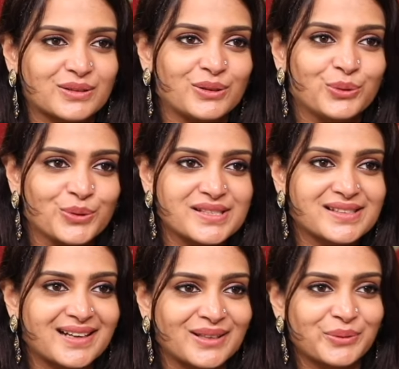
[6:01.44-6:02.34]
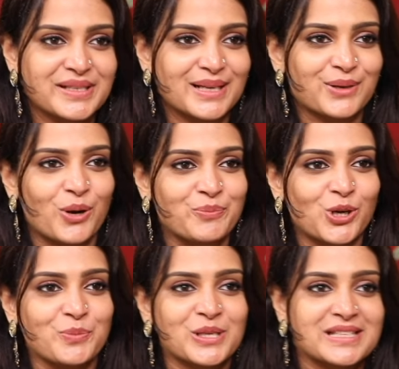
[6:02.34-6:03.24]
clothes, otherwise you can
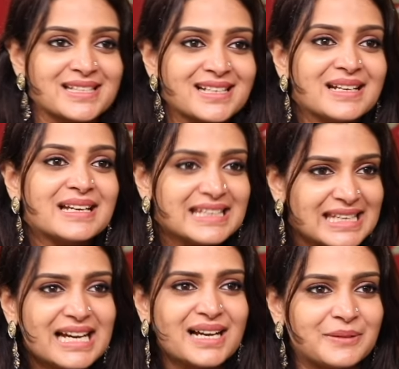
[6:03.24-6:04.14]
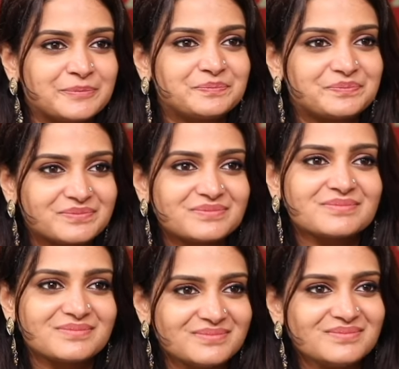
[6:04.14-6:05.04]
adjust to your comfort if
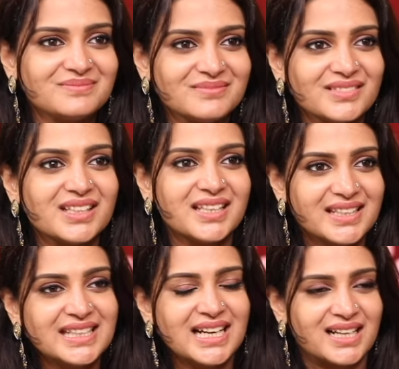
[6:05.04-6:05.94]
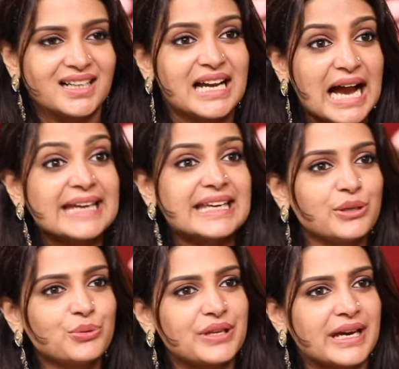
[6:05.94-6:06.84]
you're moving towards him. Yeah, I can
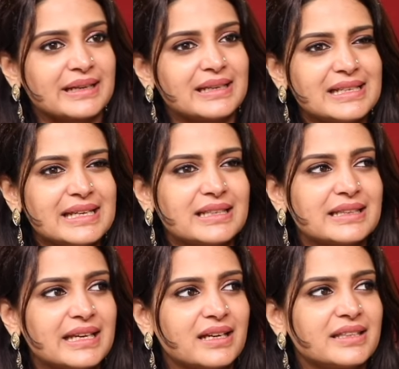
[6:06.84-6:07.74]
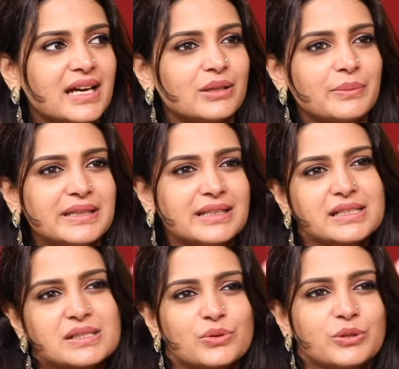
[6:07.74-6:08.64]
do that. Then like the other way, then
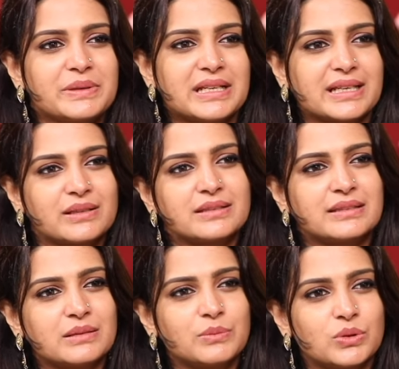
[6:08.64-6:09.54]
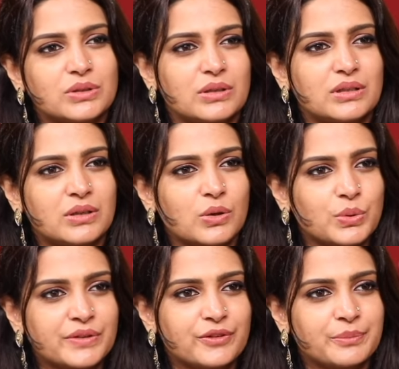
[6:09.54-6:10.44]
it's going to be like little more
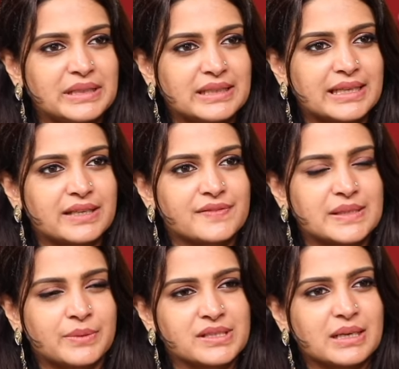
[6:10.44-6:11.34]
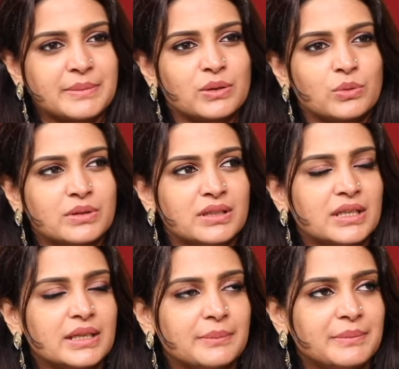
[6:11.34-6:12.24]
awkward for me, like if someone's coming over
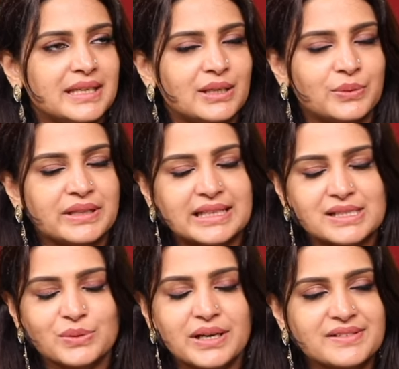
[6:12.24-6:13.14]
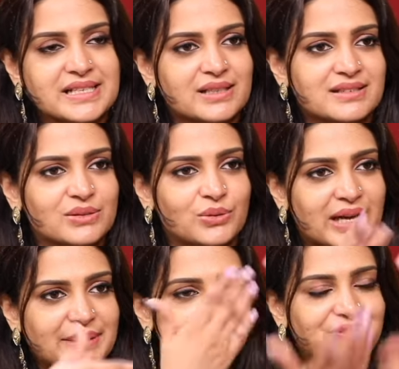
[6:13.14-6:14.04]
me and doing that. So I was like, no,
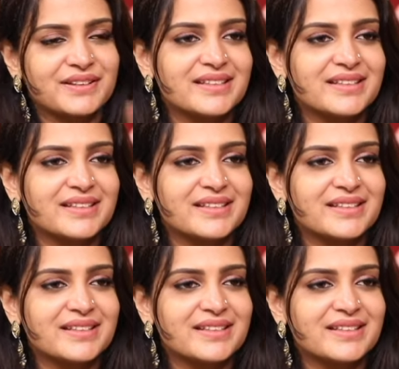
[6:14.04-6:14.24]
I prefer